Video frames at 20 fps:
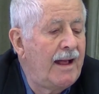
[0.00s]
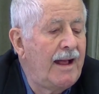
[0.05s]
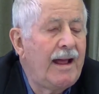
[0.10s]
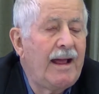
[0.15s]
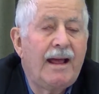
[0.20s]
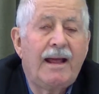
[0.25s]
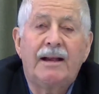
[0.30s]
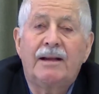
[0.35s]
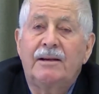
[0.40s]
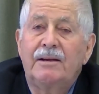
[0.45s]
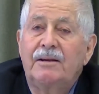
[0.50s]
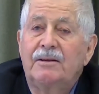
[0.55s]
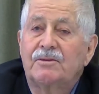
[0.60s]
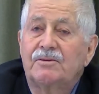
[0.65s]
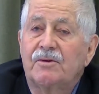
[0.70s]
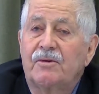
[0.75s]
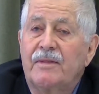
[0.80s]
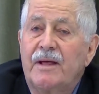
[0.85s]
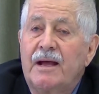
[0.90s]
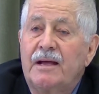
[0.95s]
And
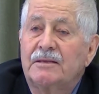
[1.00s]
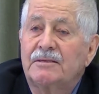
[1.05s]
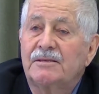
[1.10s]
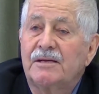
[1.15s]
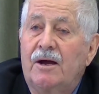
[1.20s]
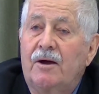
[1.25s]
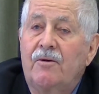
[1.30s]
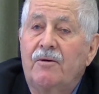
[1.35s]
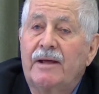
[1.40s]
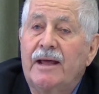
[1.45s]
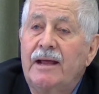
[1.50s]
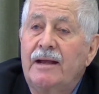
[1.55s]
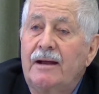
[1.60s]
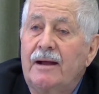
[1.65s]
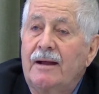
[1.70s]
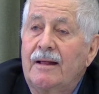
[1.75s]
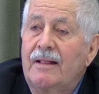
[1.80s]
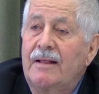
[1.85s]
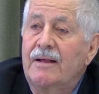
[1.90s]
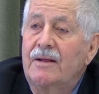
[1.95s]
so that's how Genn
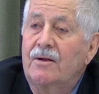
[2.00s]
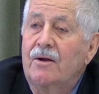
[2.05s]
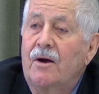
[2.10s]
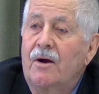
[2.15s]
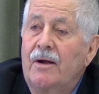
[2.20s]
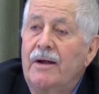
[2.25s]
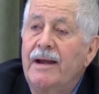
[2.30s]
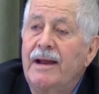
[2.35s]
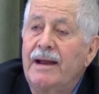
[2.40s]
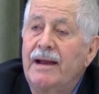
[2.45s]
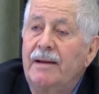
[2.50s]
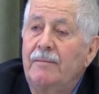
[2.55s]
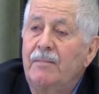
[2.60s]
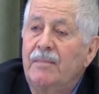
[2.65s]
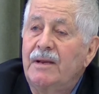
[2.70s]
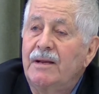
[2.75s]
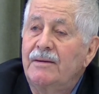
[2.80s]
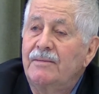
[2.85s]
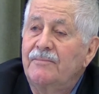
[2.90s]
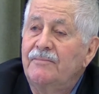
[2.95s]
Island got
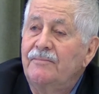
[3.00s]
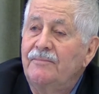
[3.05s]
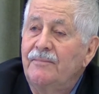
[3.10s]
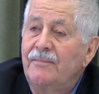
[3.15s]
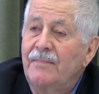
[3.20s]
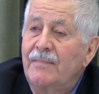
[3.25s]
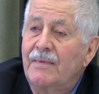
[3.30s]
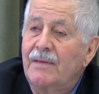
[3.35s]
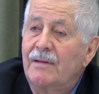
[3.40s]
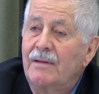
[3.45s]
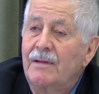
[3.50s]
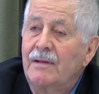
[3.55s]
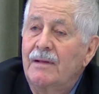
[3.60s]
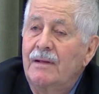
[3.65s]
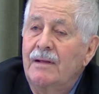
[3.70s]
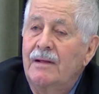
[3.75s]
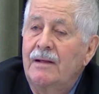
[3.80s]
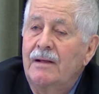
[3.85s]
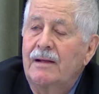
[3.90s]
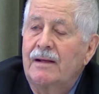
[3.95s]
named.
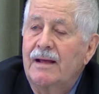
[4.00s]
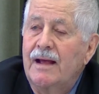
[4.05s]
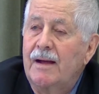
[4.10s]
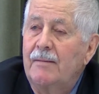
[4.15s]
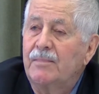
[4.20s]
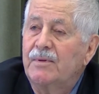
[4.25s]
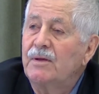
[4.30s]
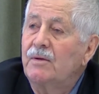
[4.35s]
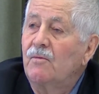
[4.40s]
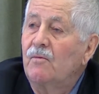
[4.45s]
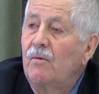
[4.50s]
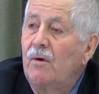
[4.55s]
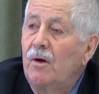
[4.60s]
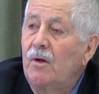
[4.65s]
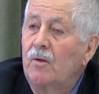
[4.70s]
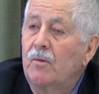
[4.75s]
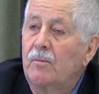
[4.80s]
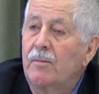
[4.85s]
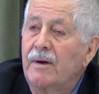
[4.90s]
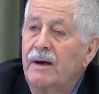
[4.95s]
Captain
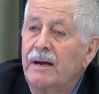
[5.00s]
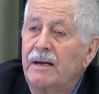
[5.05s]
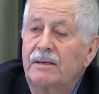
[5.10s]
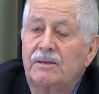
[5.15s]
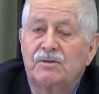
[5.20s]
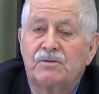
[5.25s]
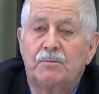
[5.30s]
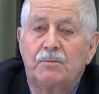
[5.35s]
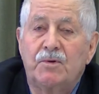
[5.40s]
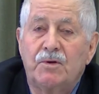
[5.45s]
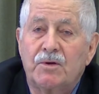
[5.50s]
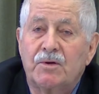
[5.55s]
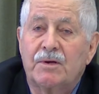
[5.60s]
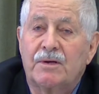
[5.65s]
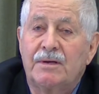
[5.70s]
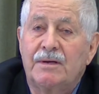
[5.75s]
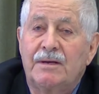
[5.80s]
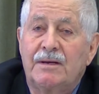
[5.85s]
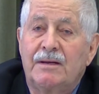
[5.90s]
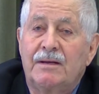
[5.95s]
Walbran's
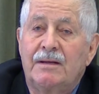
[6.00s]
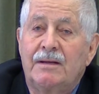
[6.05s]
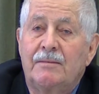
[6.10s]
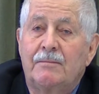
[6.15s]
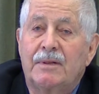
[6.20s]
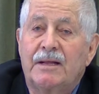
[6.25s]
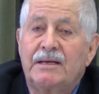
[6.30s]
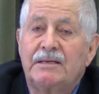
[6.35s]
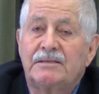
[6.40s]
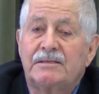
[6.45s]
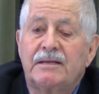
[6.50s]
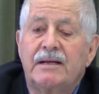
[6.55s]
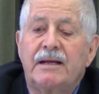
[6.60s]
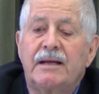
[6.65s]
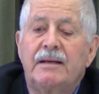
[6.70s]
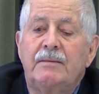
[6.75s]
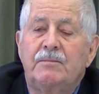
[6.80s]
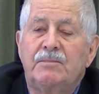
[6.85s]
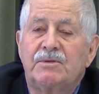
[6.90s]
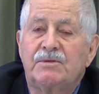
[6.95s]
book, Place
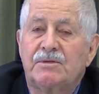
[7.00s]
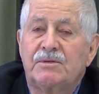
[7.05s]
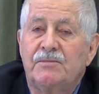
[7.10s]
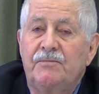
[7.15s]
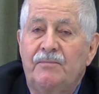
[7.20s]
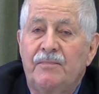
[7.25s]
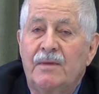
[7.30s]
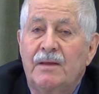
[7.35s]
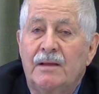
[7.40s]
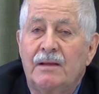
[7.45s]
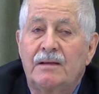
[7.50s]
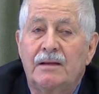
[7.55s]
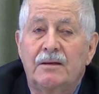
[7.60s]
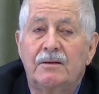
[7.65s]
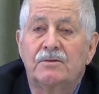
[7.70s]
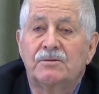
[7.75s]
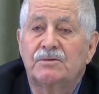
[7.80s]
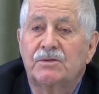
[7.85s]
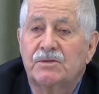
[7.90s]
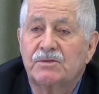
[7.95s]
Names,
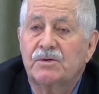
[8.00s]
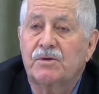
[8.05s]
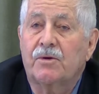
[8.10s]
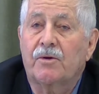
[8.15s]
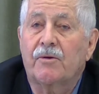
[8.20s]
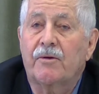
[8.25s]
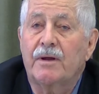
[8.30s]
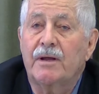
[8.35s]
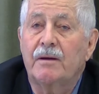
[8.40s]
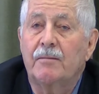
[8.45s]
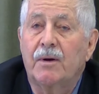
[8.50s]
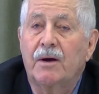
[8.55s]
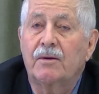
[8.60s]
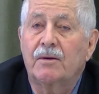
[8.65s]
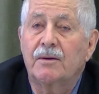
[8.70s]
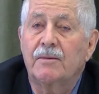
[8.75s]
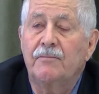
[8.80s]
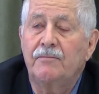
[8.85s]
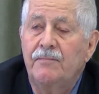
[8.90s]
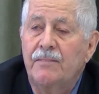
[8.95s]
tells the story
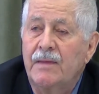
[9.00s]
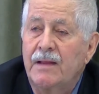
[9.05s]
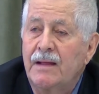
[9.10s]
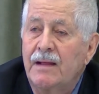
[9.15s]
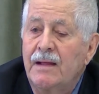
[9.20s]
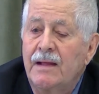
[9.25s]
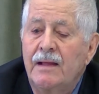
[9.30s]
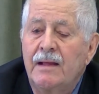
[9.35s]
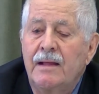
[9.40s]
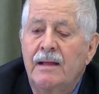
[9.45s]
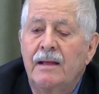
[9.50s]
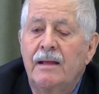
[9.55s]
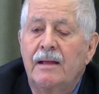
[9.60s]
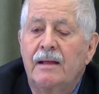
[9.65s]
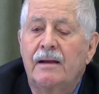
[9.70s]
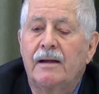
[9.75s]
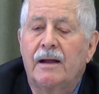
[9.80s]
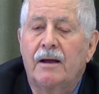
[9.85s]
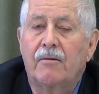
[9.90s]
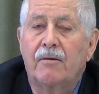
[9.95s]
about him
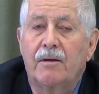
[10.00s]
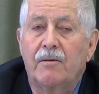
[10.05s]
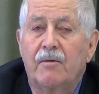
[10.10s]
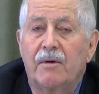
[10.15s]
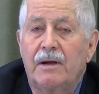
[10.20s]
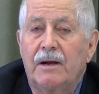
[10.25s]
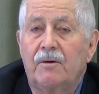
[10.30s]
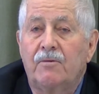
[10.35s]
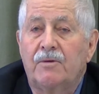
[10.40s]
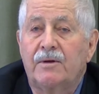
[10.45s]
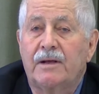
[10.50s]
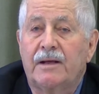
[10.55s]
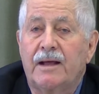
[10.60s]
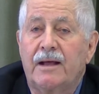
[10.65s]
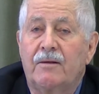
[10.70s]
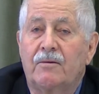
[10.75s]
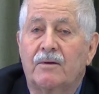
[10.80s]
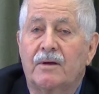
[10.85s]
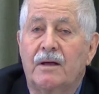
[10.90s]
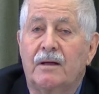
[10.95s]
and how he went out to
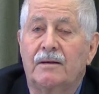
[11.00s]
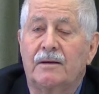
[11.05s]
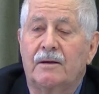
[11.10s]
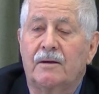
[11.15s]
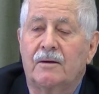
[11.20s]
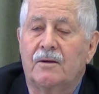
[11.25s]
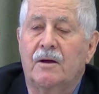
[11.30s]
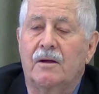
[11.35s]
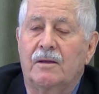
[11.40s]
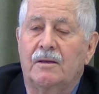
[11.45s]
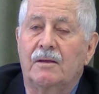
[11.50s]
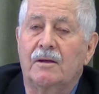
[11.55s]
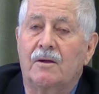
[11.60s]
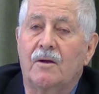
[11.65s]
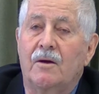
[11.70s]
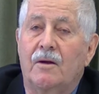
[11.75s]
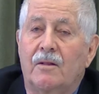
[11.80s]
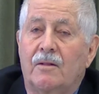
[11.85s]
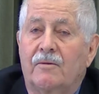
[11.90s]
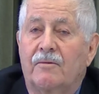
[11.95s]
Calcutta, got the
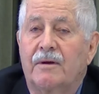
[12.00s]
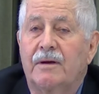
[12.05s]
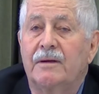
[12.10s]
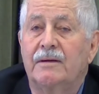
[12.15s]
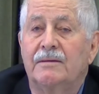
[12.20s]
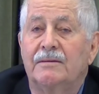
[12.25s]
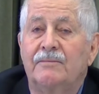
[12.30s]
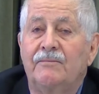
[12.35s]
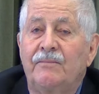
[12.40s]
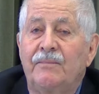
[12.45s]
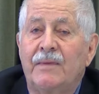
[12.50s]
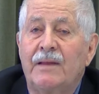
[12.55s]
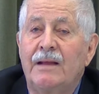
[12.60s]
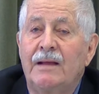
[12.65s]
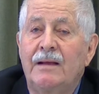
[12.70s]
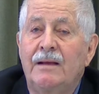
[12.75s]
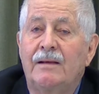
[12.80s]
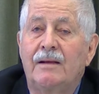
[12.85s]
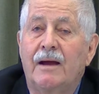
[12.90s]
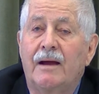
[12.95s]
cholera, and
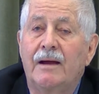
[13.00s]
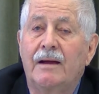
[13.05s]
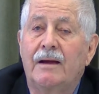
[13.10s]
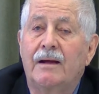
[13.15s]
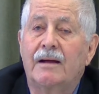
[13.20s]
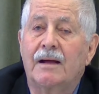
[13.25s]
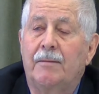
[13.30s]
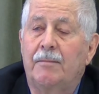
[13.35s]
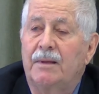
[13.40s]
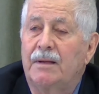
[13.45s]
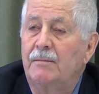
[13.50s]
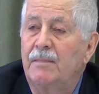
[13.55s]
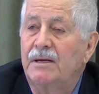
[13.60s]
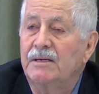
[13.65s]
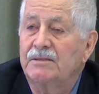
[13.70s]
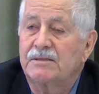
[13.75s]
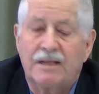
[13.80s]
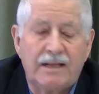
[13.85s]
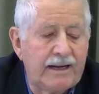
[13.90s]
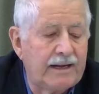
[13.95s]
died a couple of
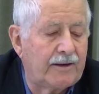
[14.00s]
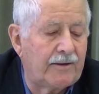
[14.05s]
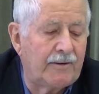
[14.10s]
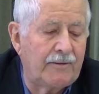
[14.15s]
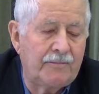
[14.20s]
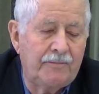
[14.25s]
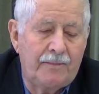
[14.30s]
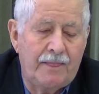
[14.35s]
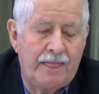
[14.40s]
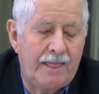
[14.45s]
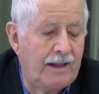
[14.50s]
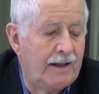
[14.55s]
months later.